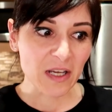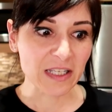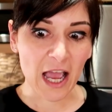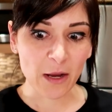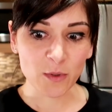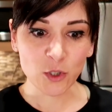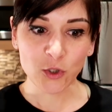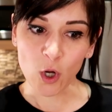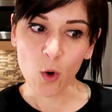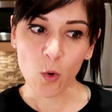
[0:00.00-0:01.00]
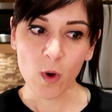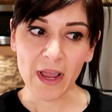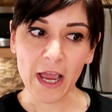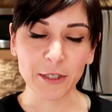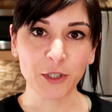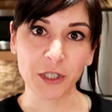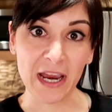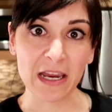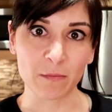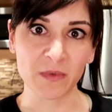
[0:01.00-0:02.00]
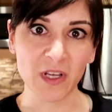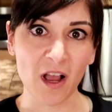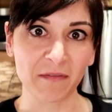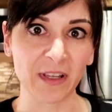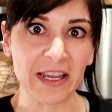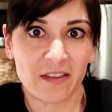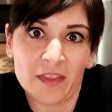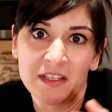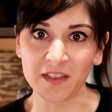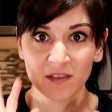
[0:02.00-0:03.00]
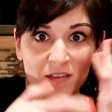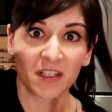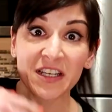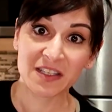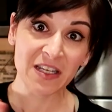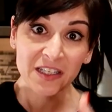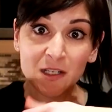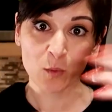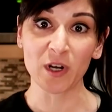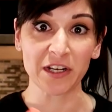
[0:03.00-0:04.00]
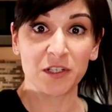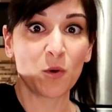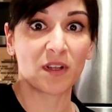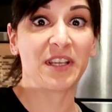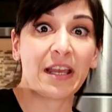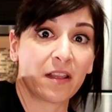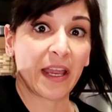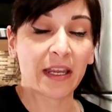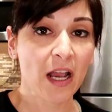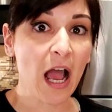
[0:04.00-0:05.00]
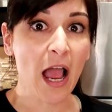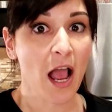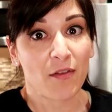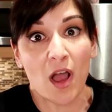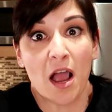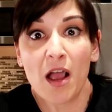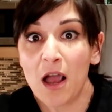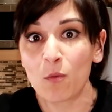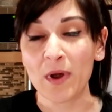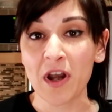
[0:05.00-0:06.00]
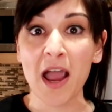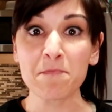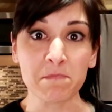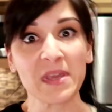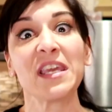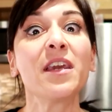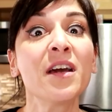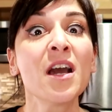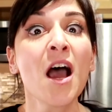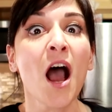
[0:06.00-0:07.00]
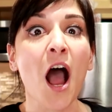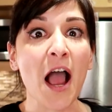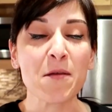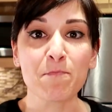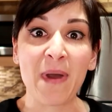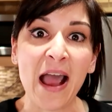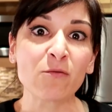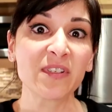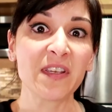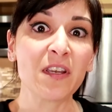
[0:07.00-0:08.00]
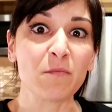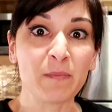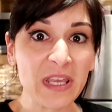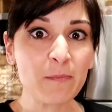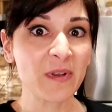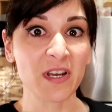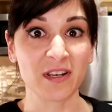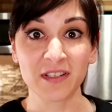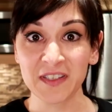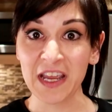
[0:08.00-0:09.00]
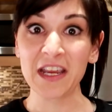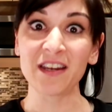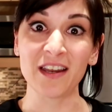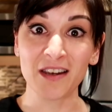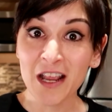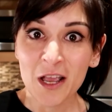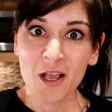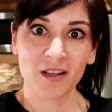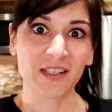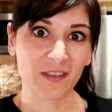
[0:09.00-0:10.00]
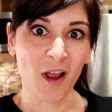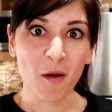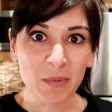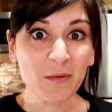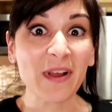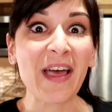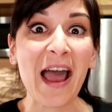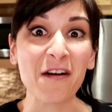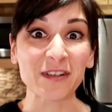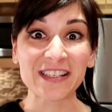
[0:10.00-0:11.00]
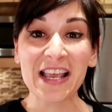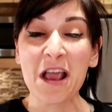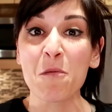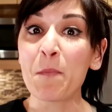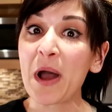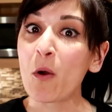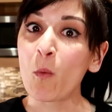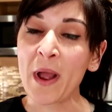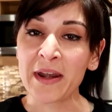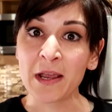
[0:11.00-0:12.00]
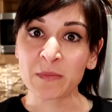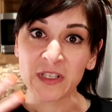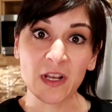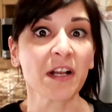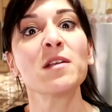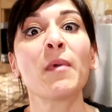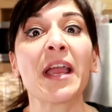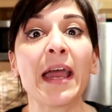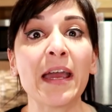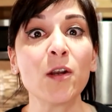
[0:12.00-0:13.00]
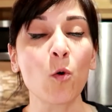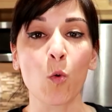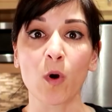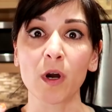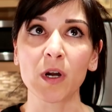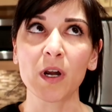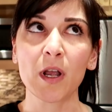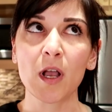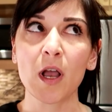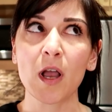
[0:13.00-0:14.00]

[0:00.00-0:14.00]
because i was so ashamed of like this because this is what i do all day like I, when i'm me i'm bouncing and beeping and singing and stomping around the house but when i'm stuck in my head or